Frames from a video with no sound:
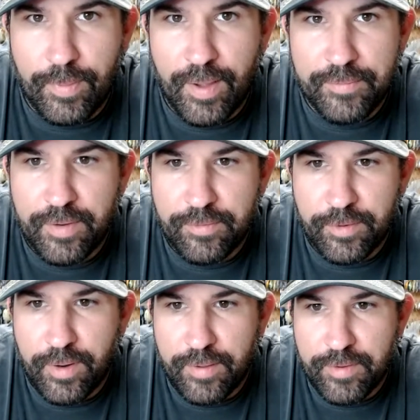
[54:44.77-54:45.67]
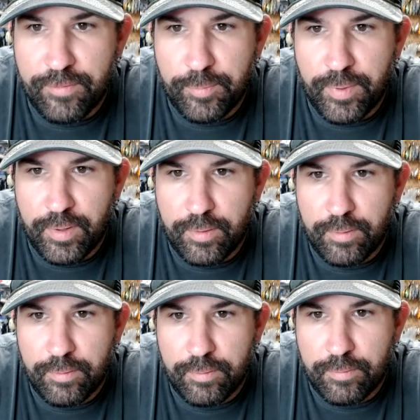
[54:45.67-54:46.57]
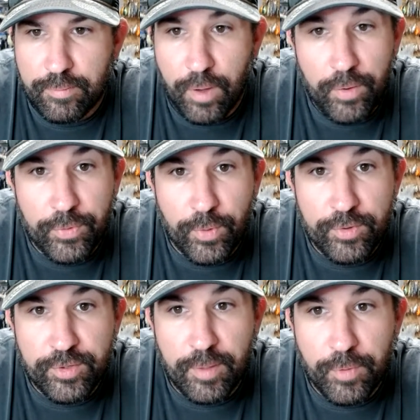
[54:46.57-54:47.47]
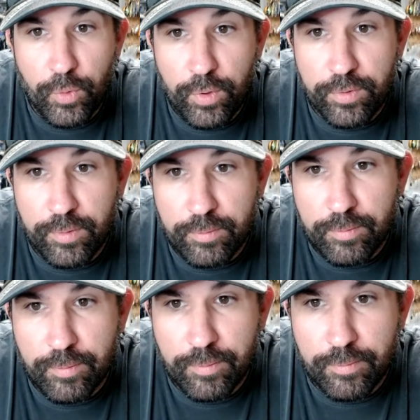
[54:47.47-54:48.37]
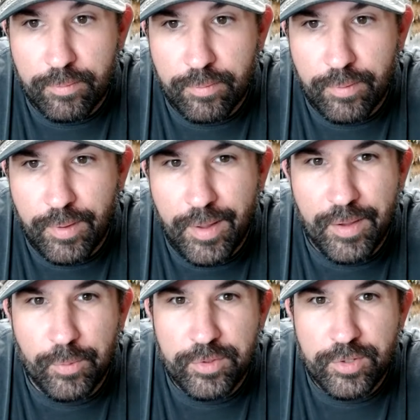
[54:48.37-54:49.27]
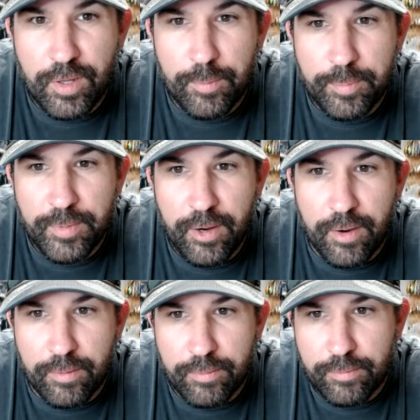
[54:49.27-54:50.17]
I've never been. Oh, he throws it up north. Hell, when's he come up there?